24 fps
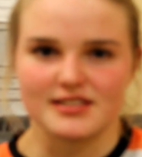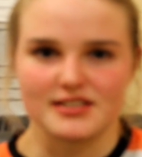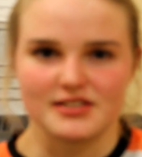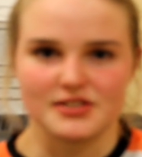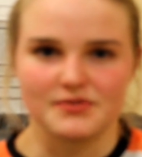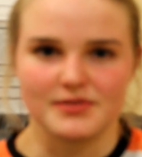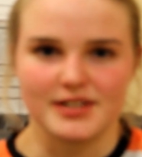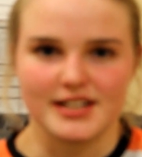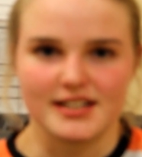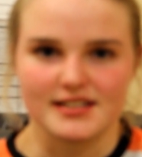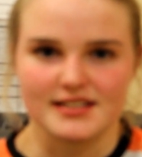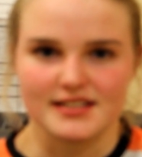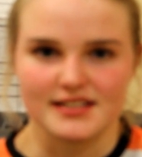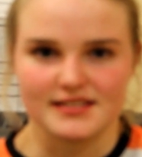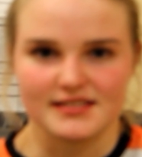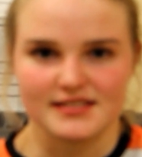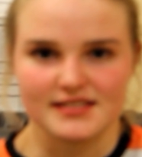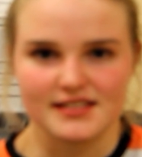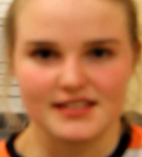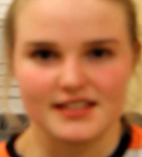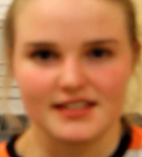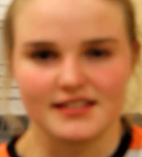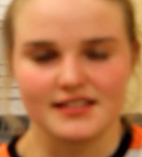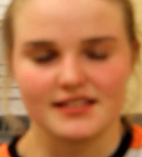
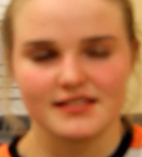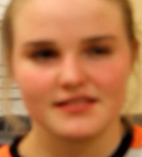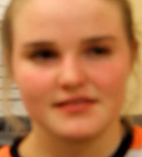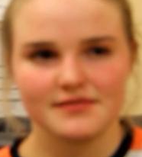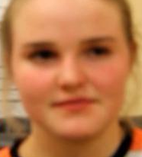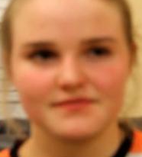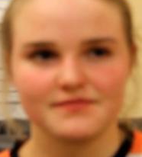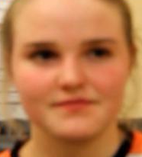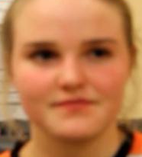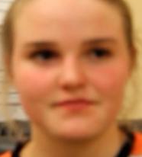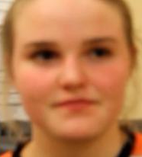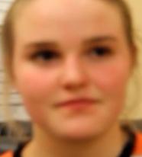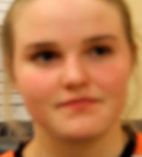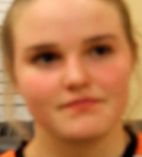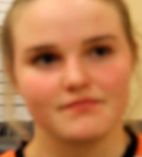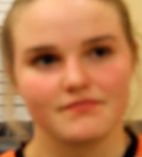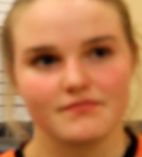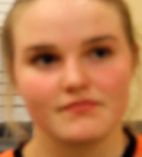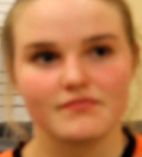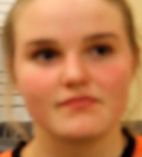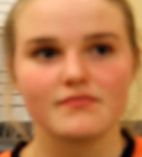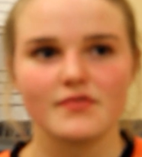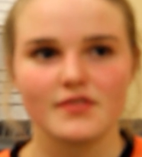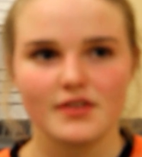situations, and
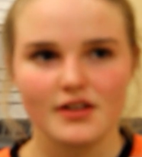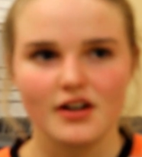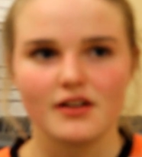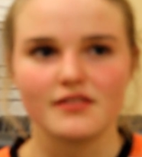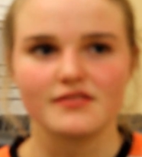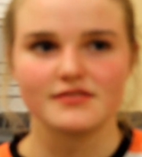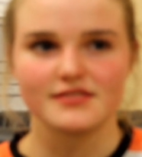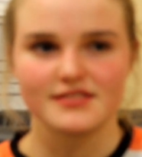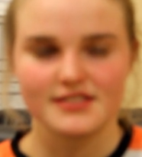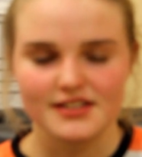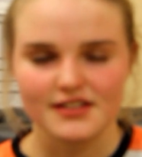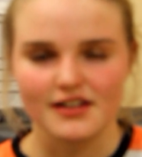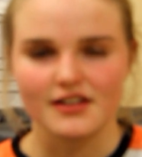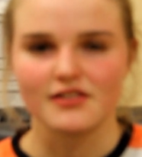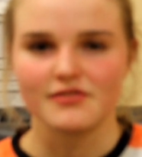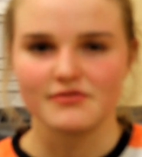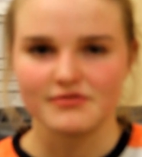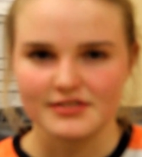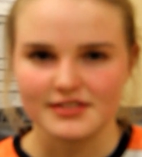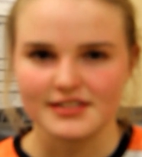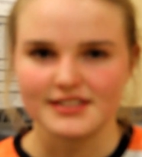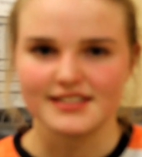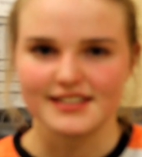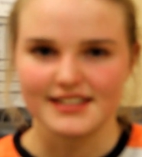so
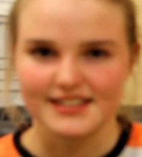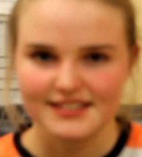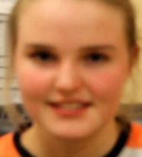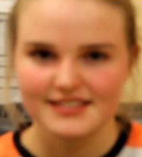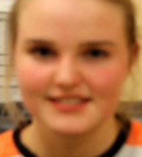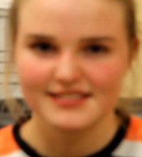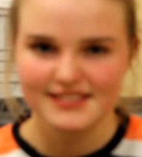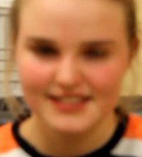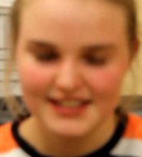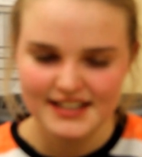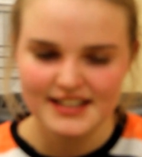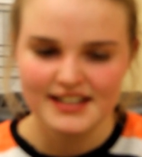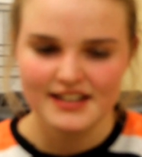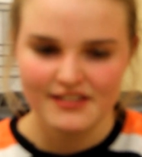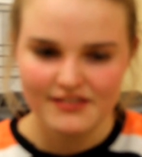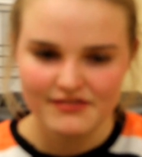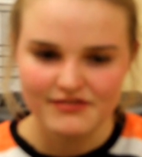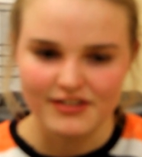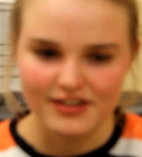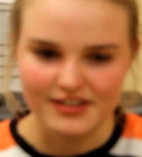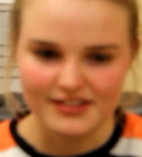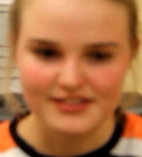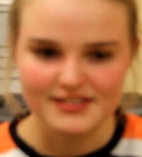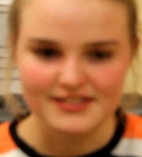hopefully, like,
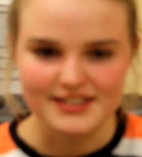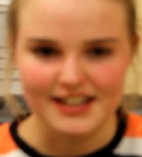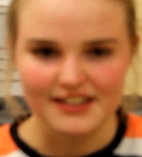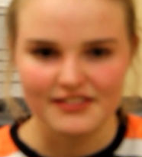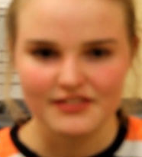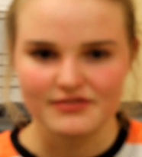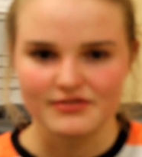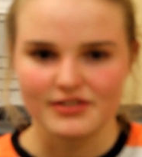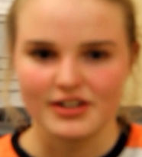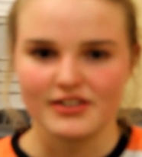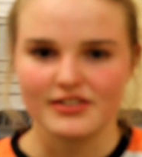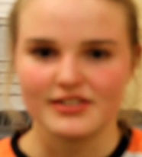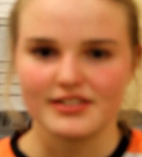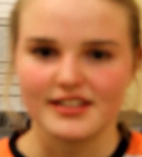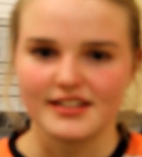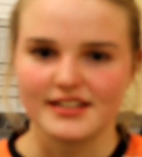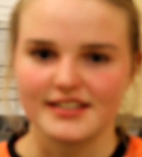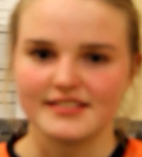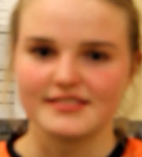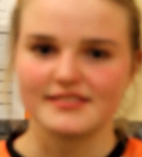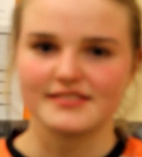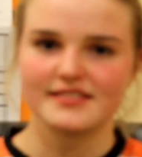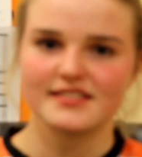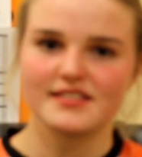farther down the road
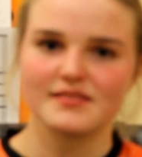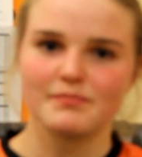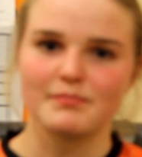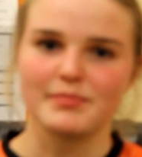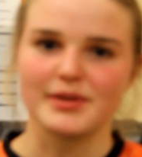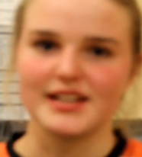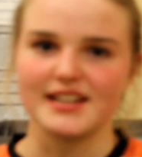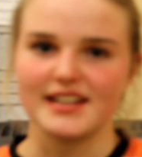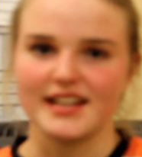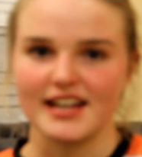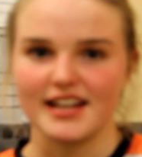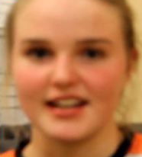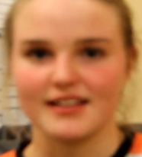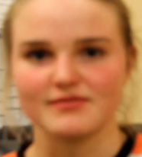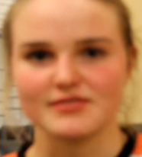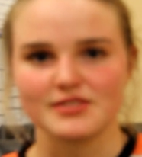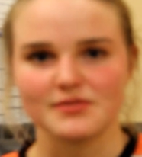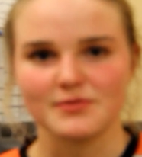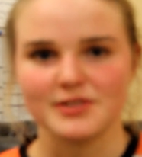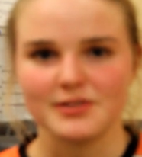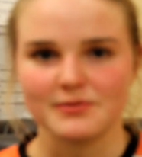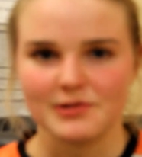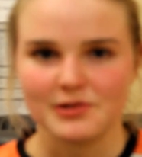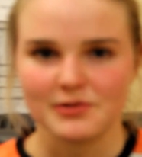and big games,
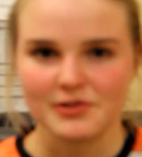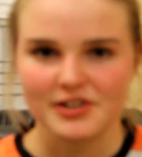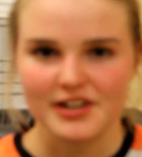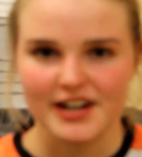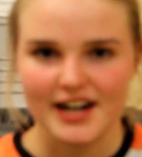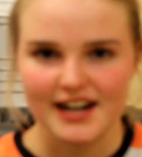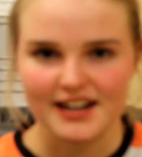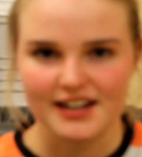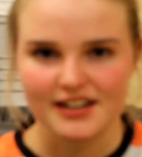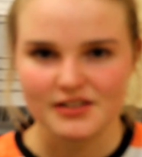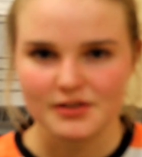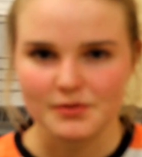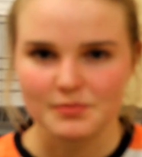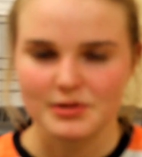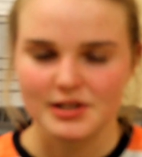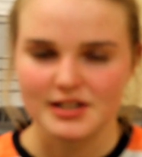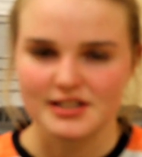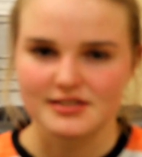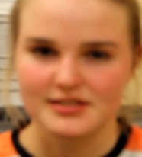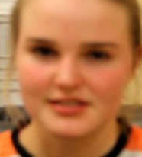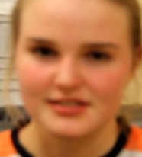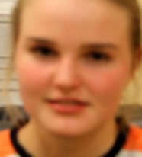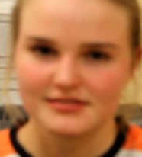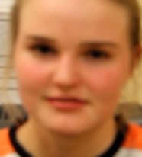we won't crack under
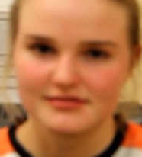pressure.